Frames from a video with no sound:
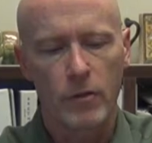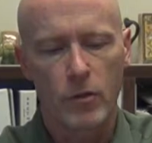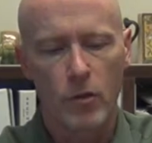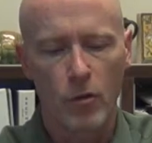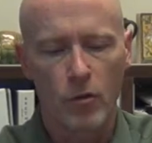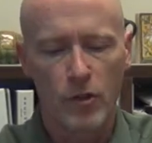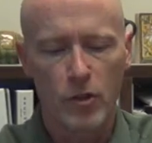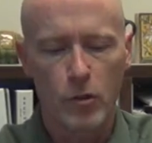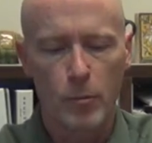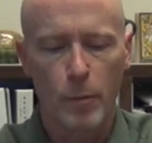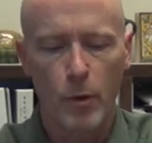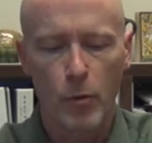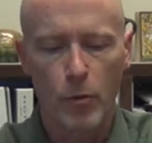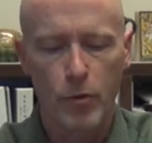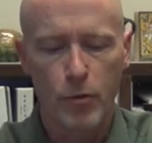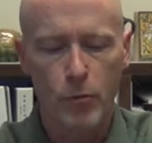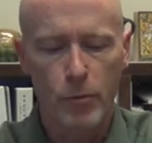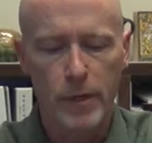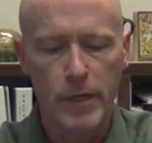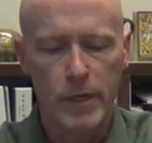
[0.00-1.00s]
So these are both
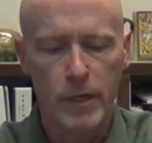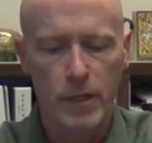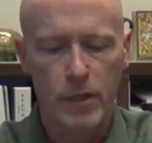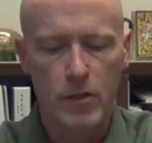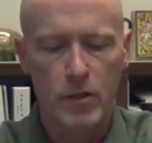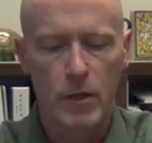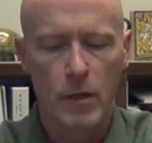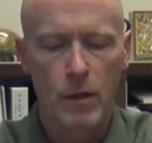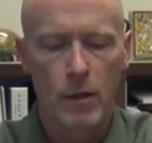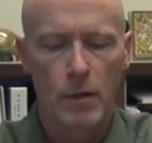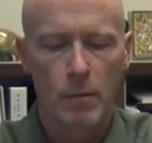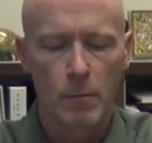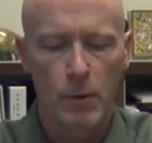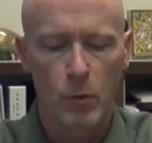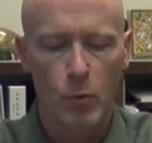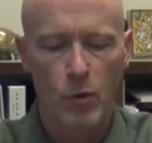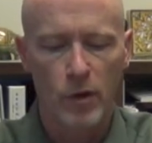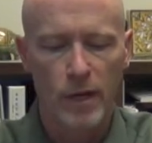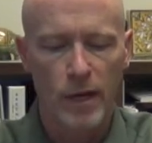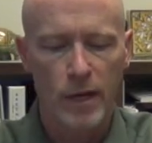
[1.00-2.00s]
3s,
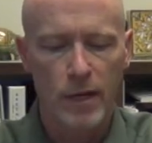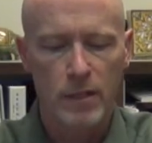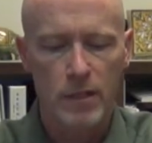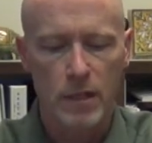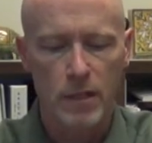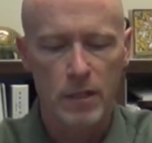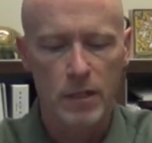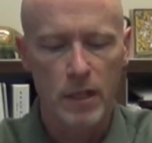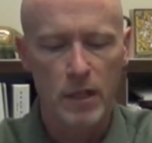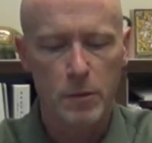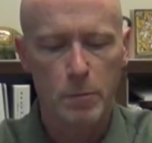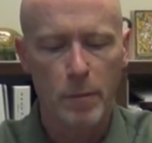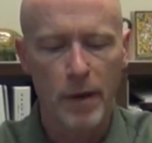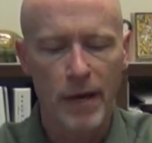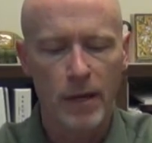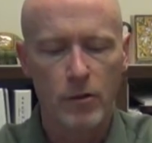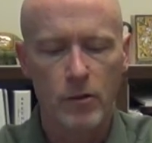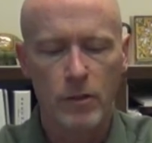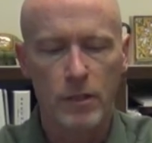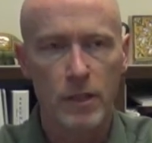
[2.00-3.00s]
but one has a 6
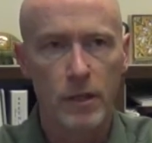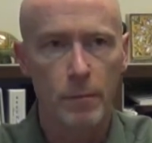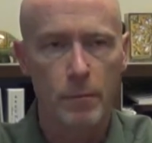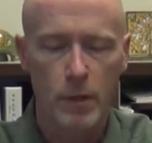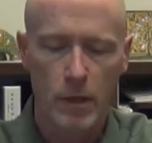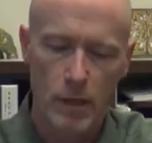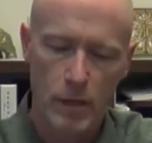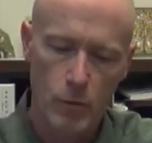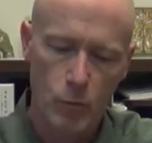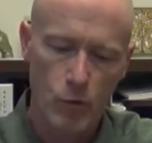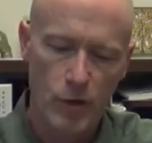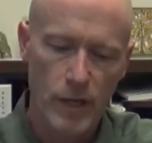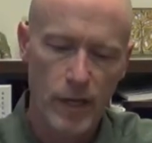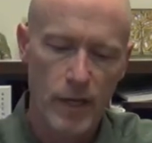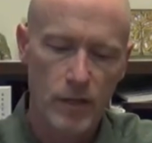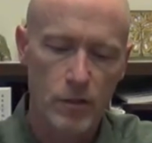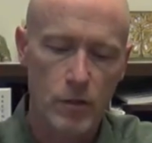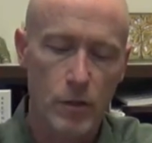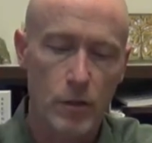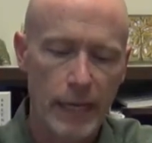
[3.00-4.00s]
pattern tip and one
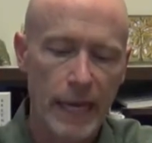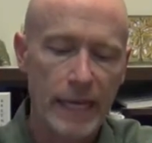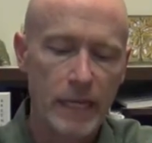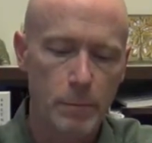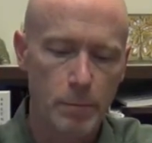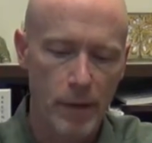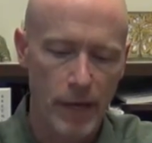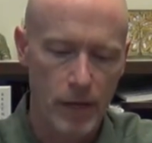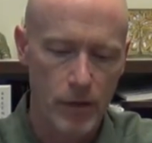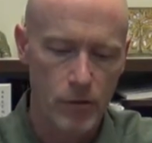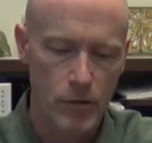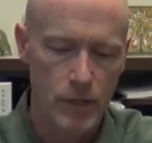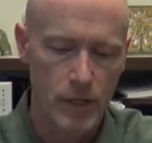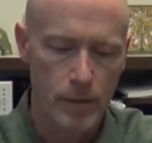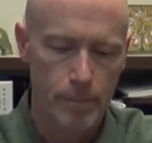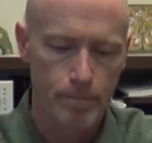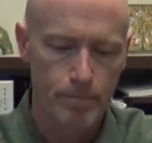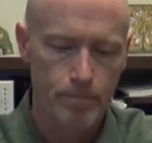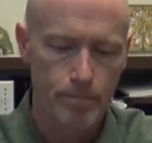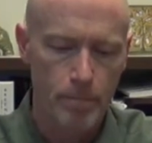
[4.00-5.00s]
has an 8 pattern
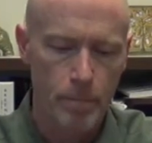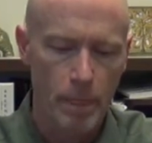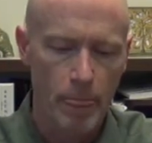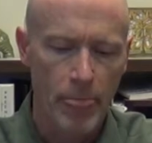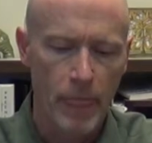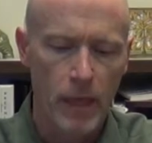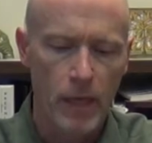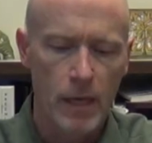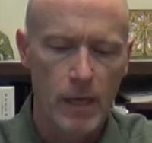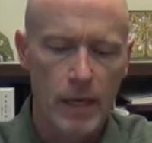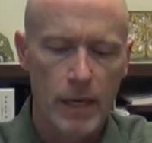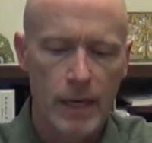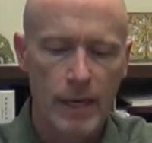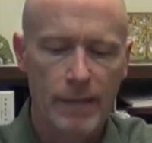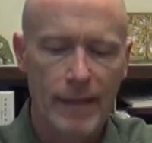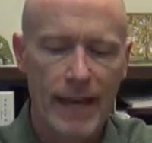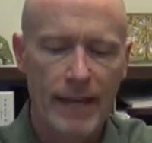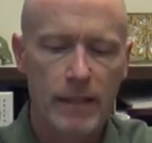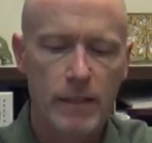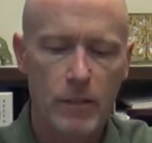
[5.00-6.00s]
tip.
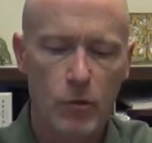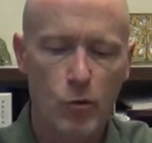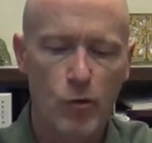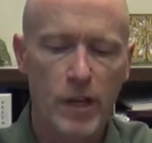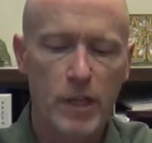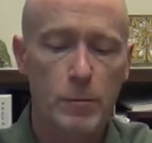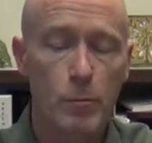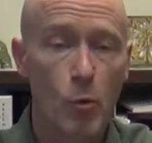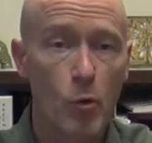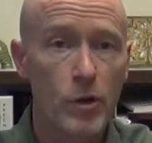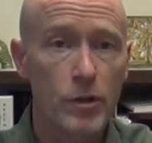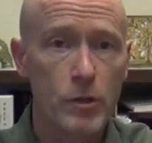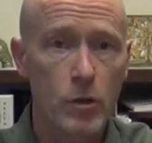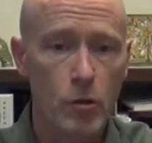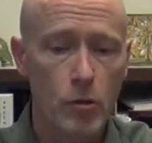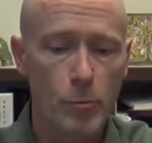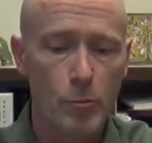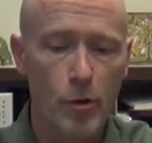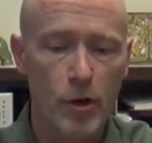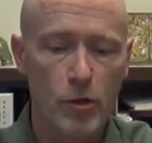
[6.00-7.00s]
And that creates more
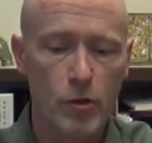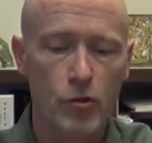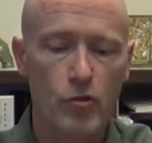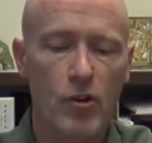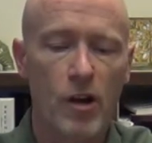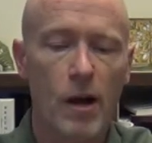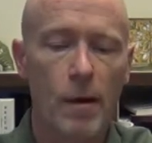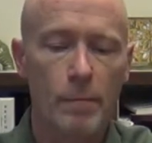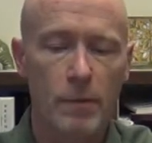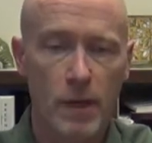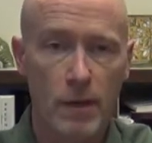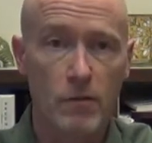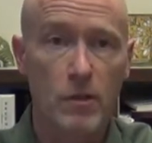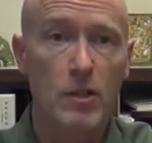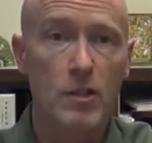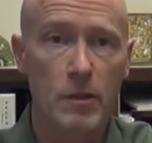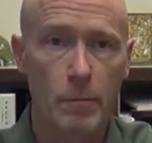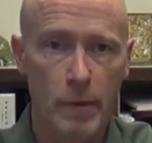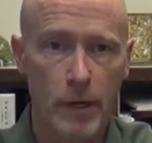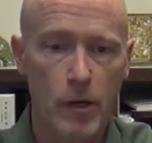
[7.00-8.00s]
internal pressure drop, gives
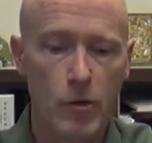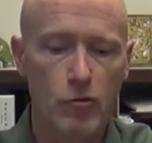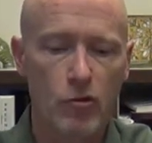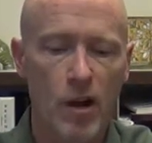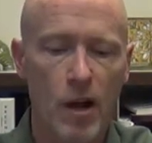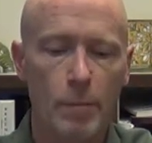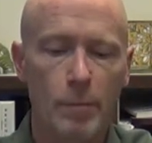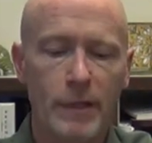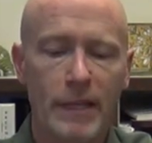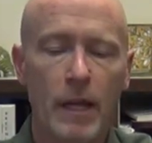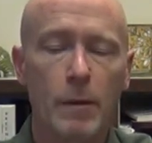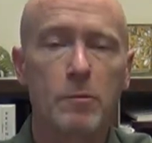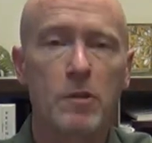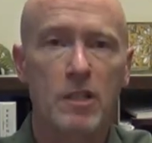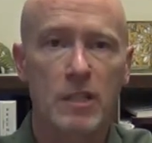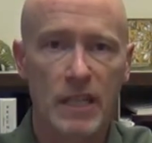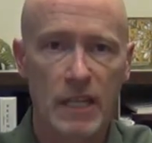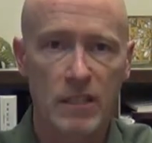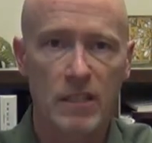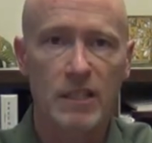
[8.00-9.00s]
us the bigger droplet, helps
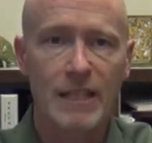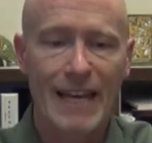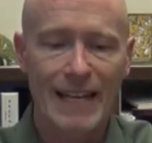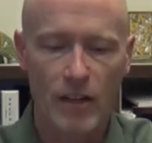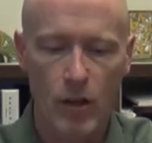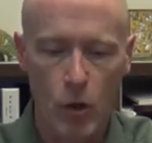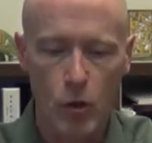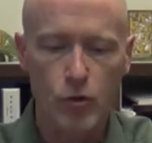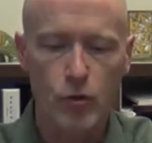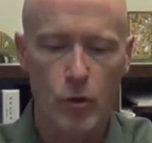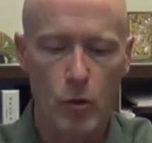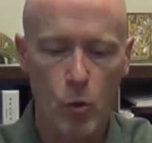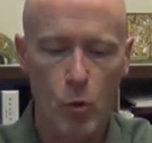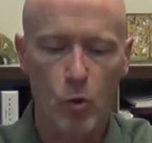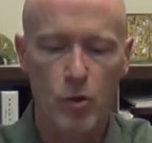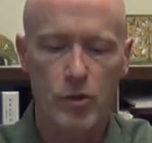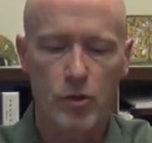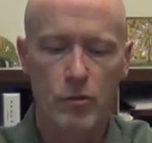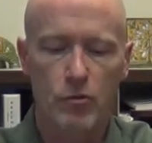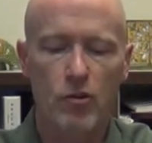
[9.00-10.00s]
us get to that ultra
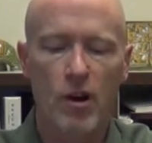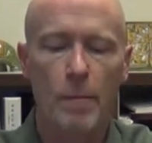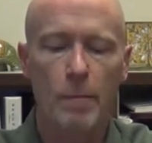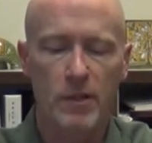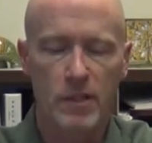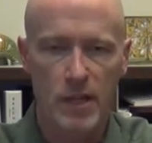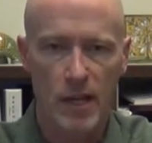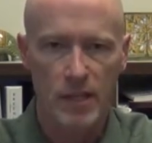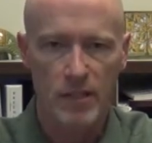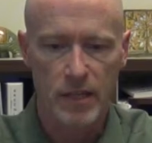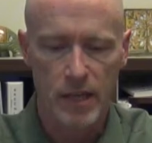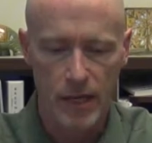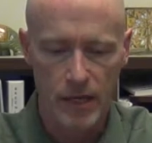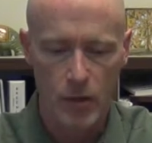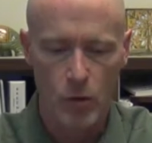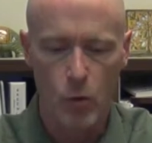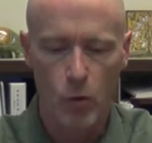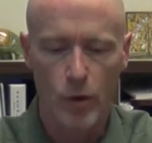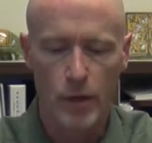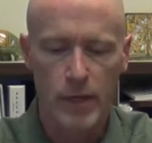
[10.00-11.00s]
coarse droplet size
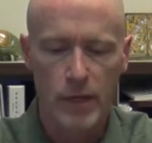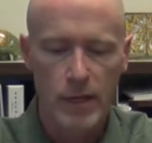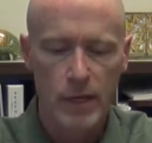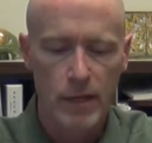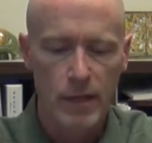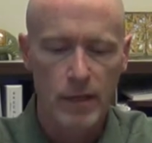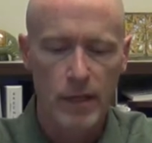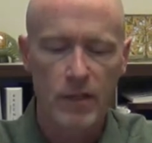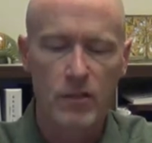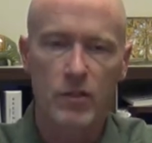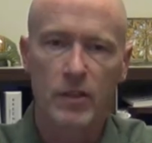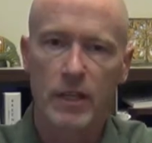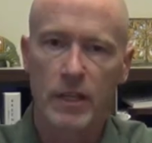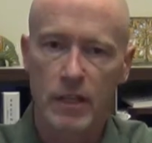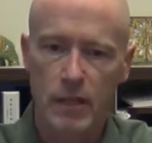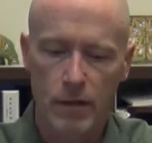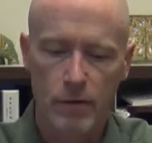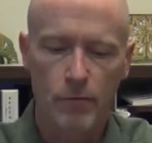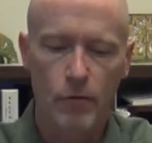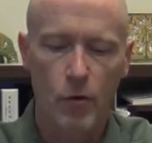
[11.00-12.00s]
category that's
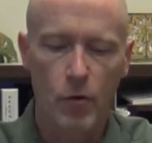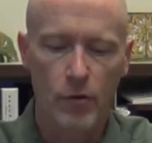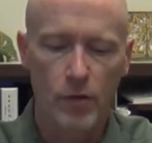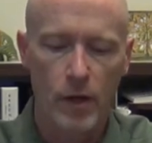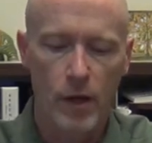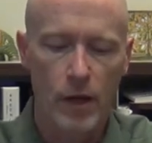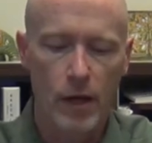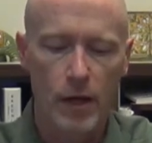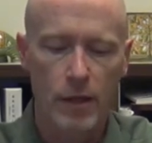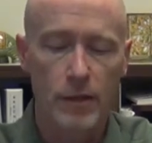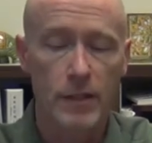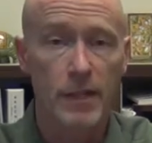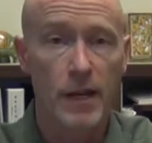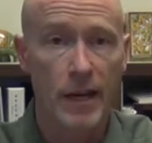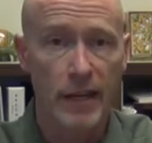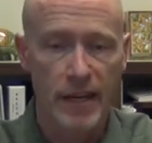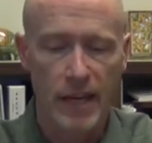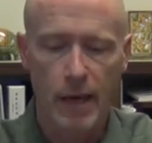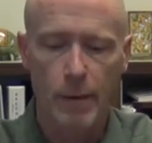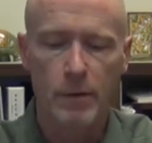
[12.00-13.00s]
needed for the
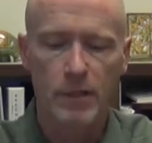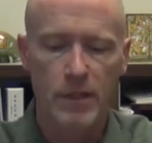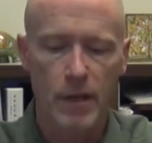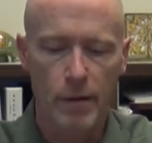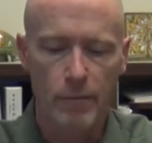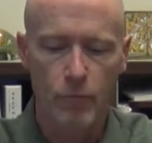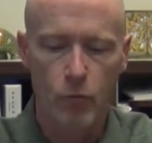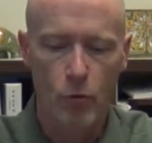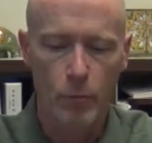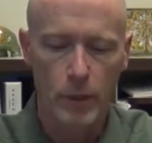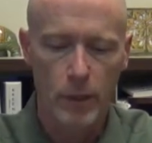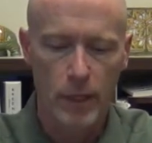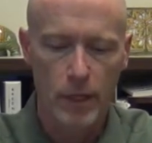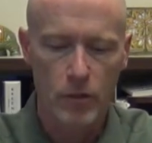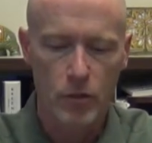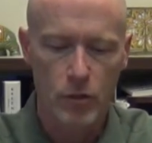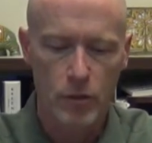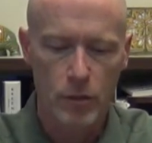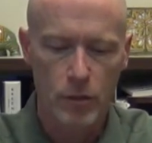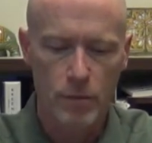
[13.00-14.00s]
dicamba type
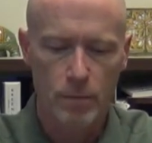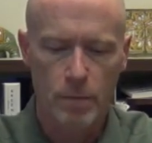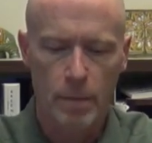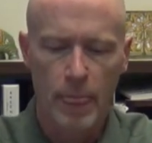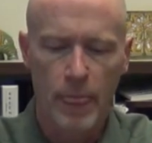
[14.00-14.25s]
formulations.